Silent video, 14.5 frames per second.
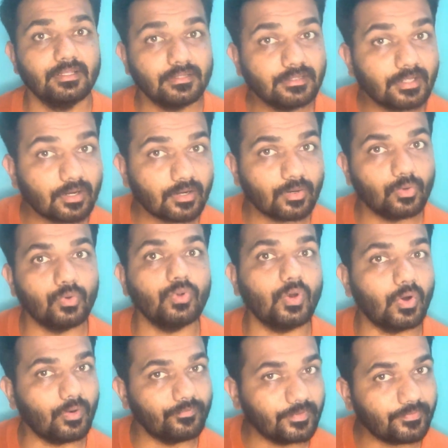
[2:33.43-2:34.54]
The role
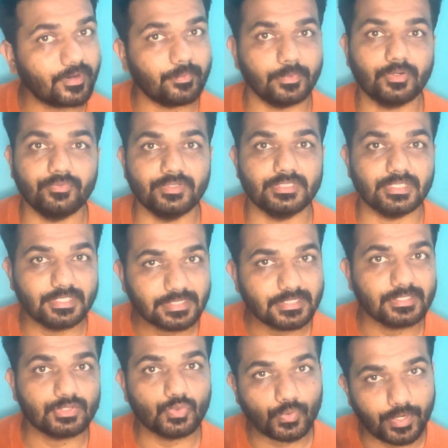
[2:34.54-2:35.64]
of the pharmacovigilance
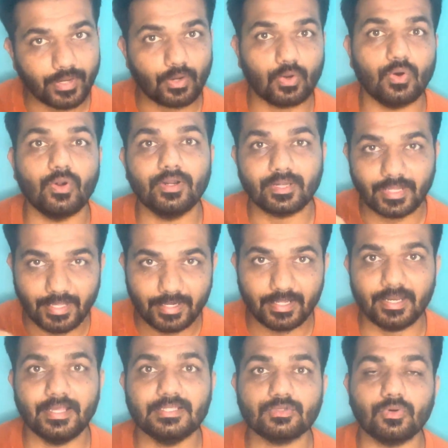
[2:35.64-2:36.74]
is to record,
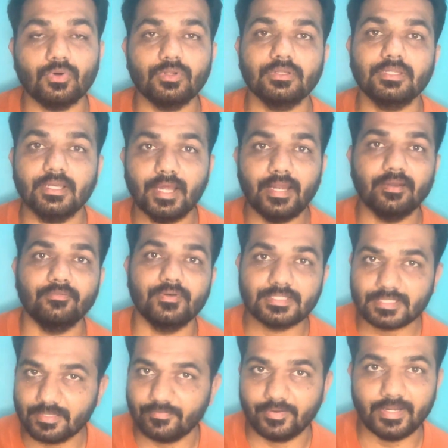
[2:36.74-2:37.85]
analyze all the
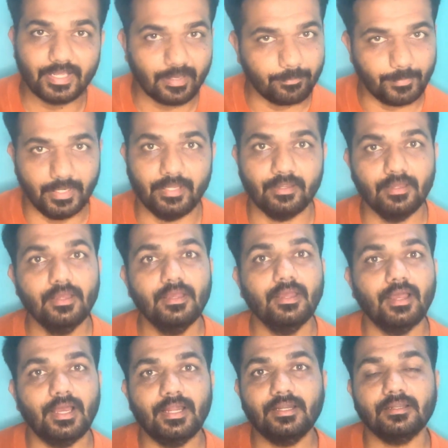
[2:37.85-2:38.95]
adverse event happening,
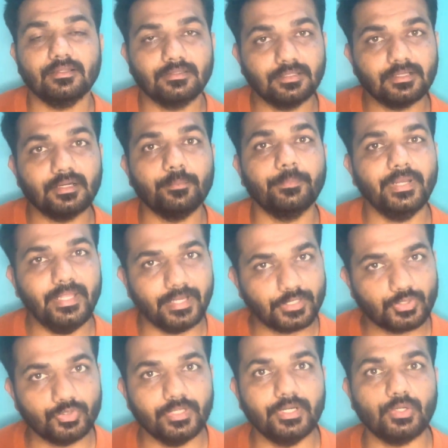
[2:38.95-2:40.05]
and the company
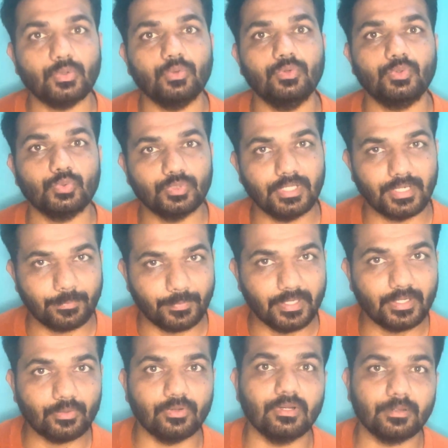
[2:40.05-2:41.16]
actually told to that
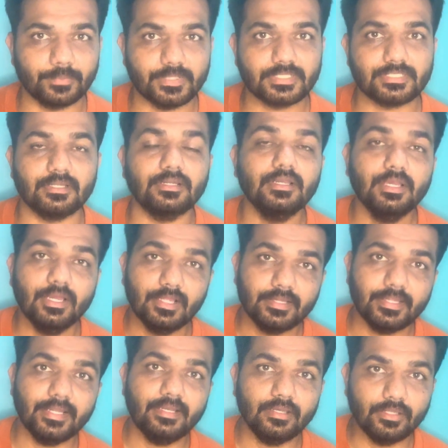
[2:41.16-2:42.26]
particular person.
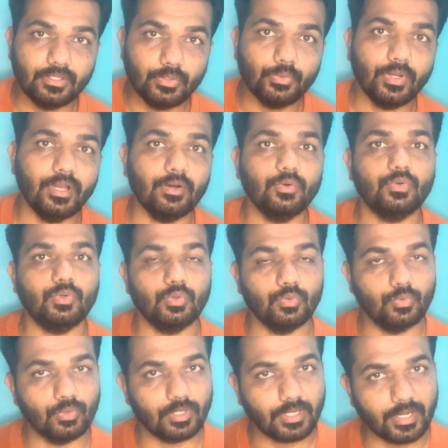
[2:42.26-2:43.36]
Then you have
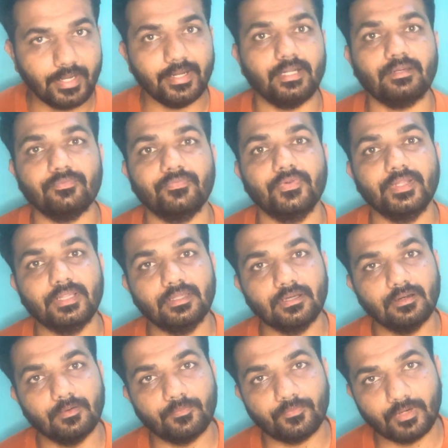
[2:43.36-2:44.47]
to connect with
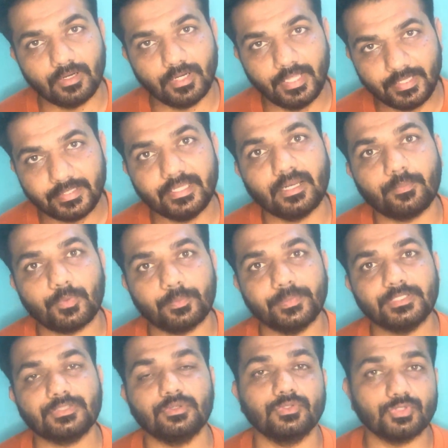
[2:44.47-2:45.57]
the healthcare
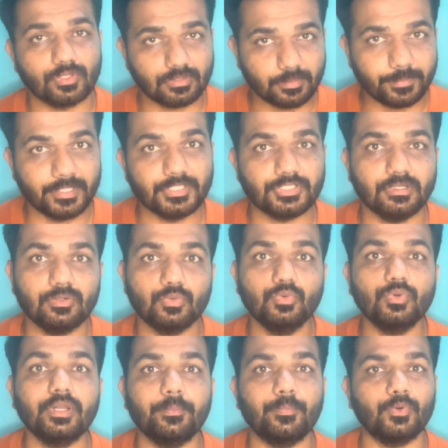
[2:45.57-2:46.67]
professionals or the patient
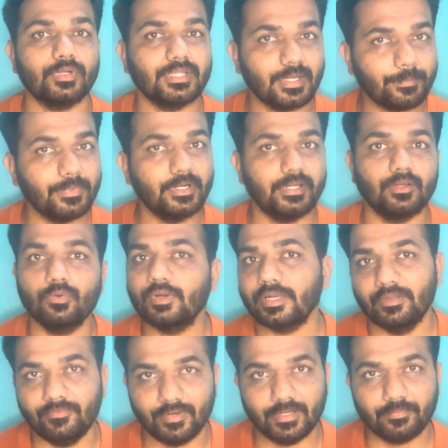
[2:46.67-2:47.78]
who report that particular
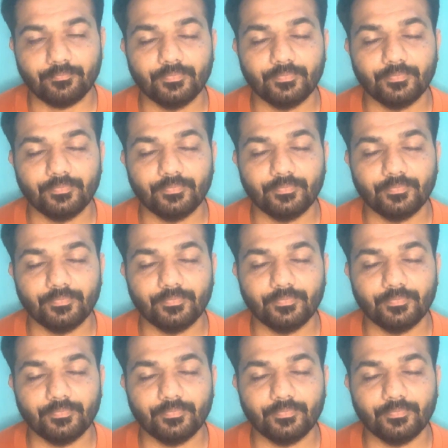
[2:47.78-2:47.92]
event.